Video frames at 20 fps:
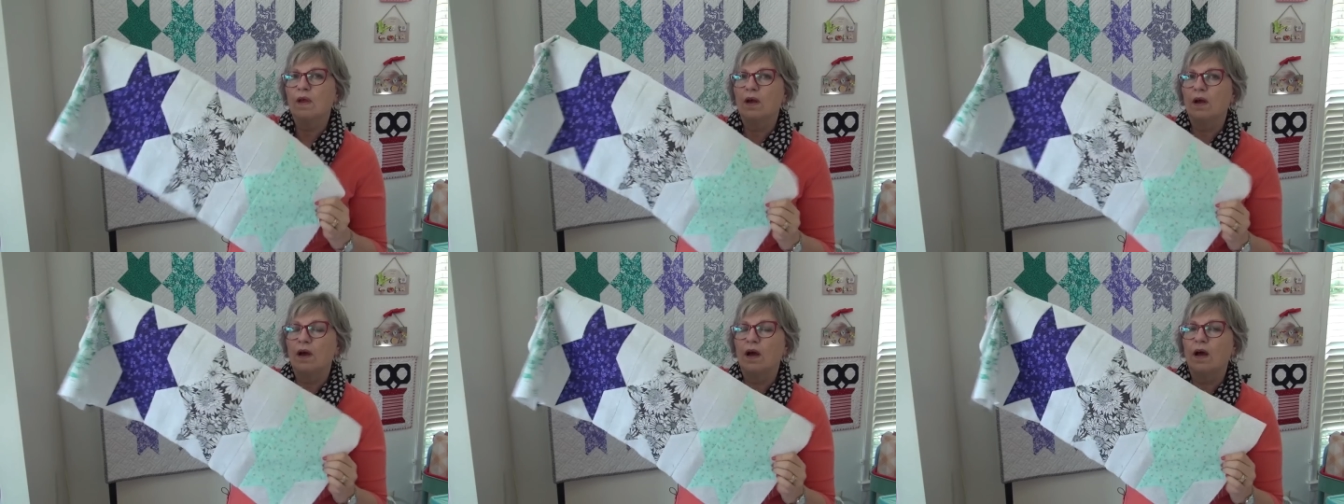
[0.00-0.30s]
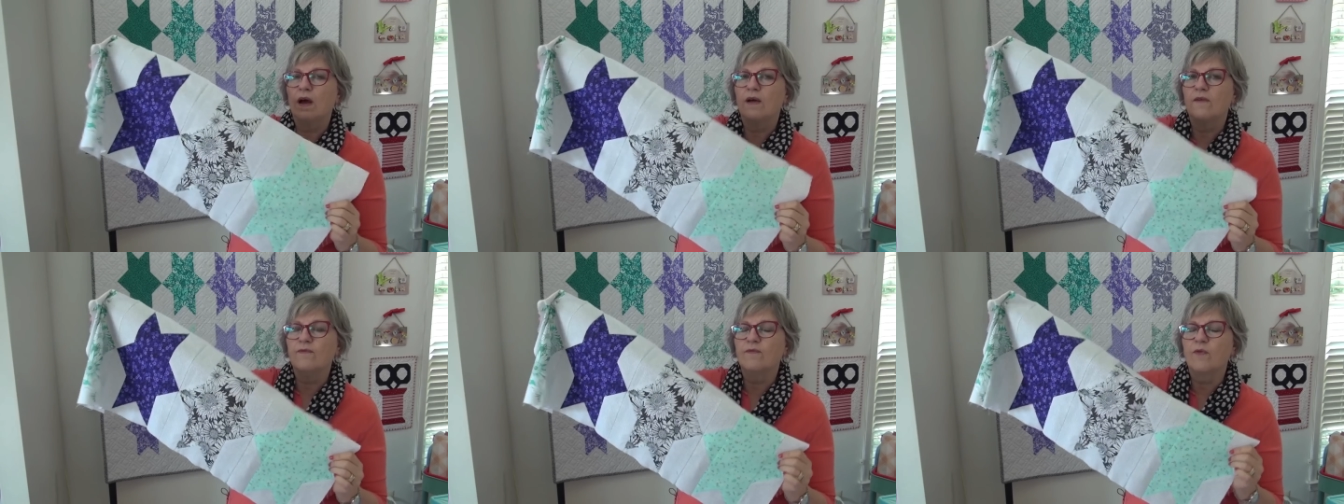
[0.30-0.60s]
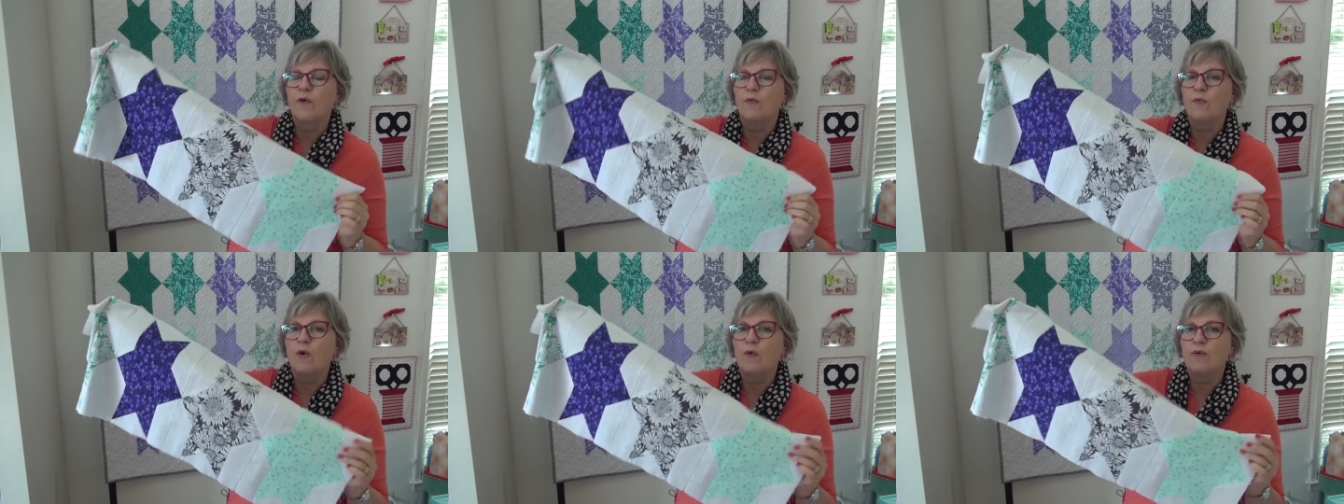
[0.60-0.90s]
uh,
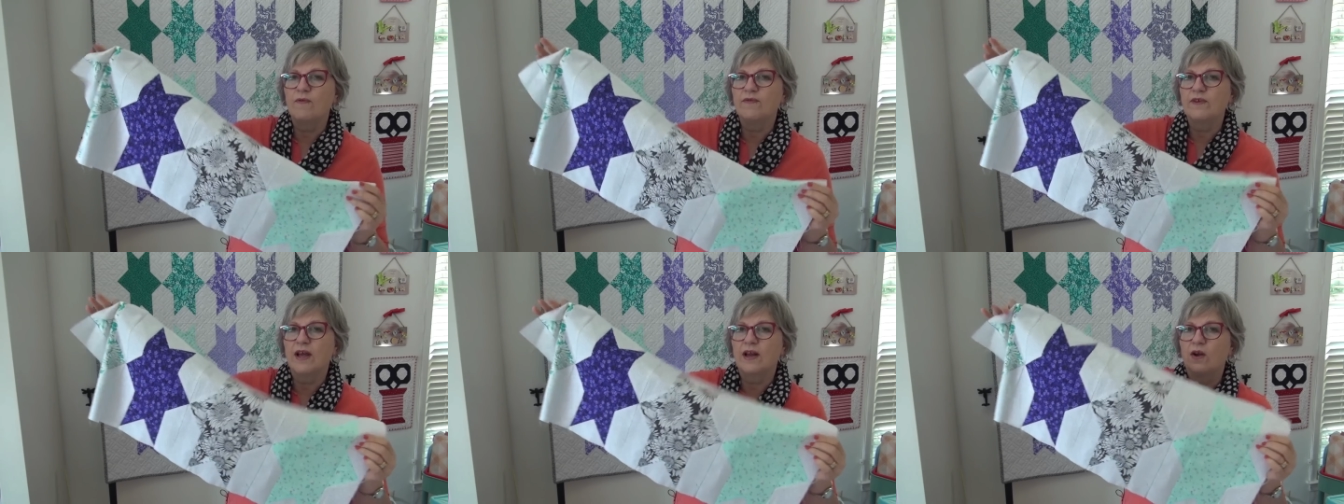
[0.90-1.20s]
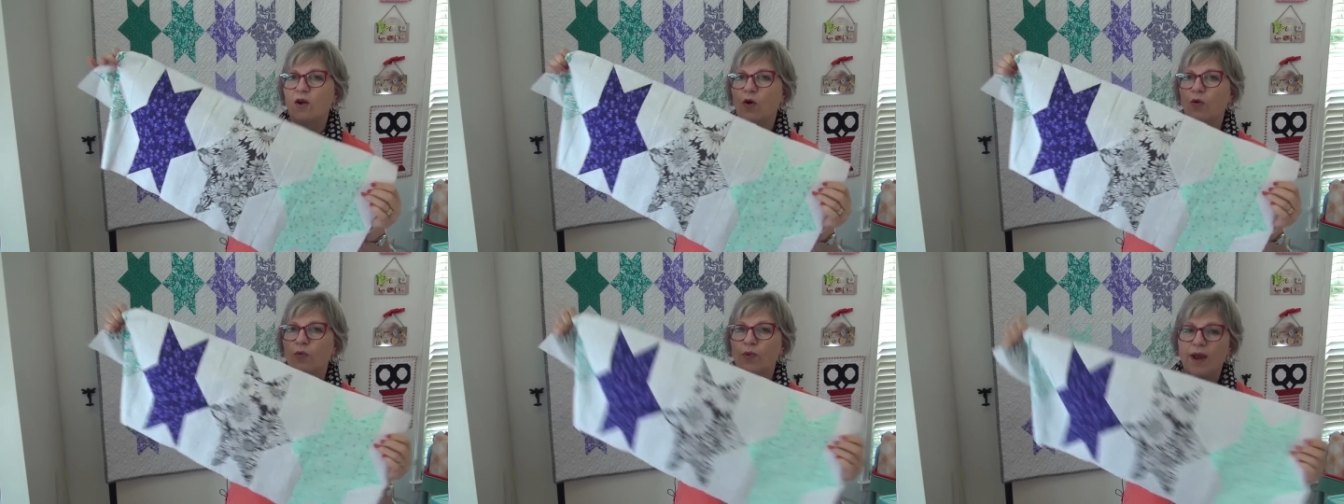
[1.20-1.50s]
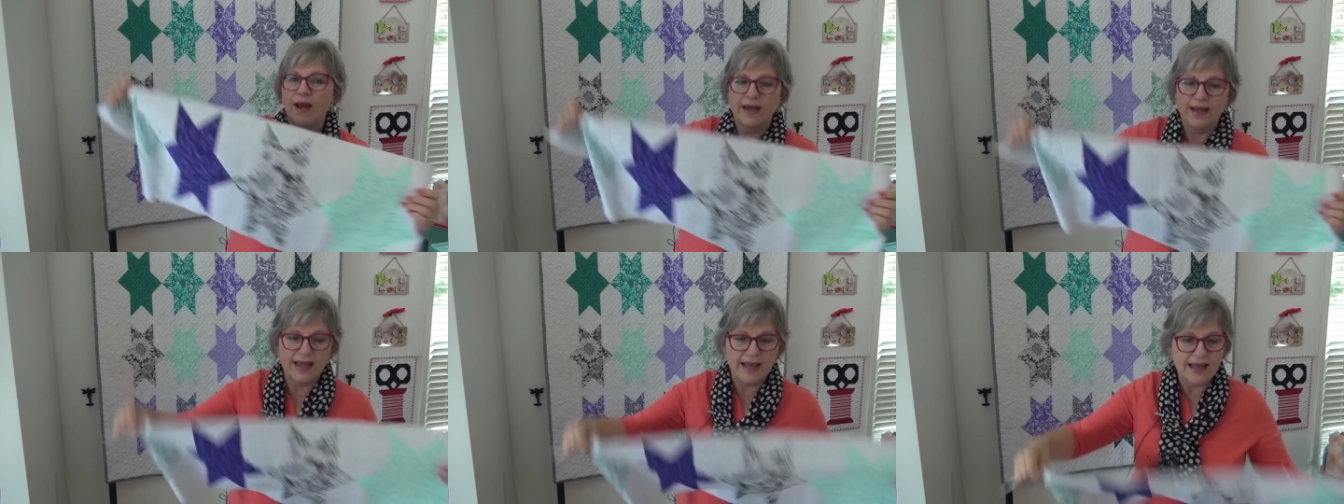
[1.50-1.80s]
from what we've done
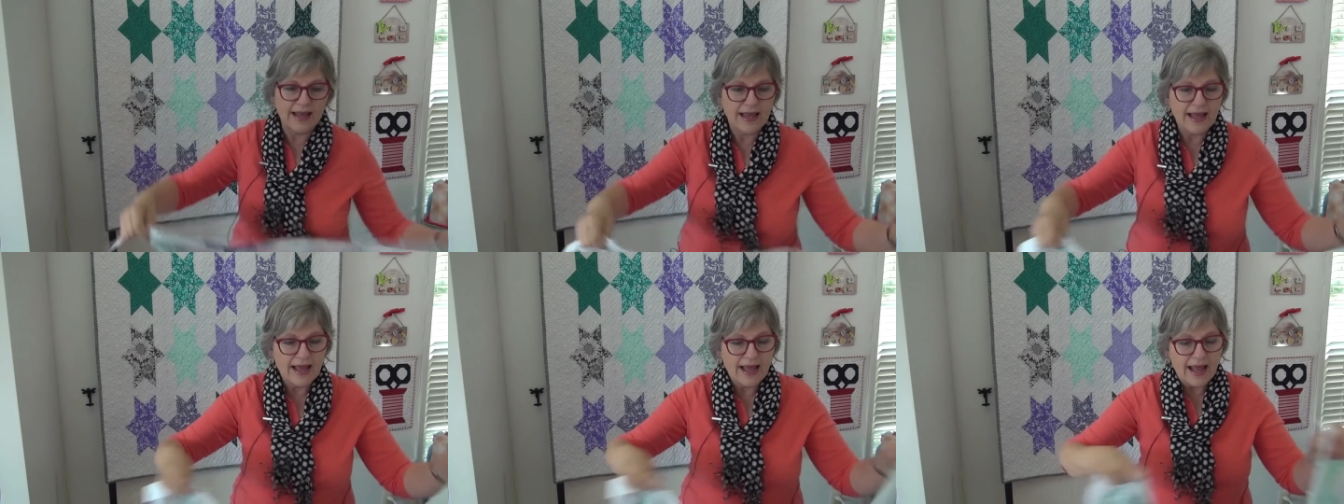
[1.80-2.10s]
already.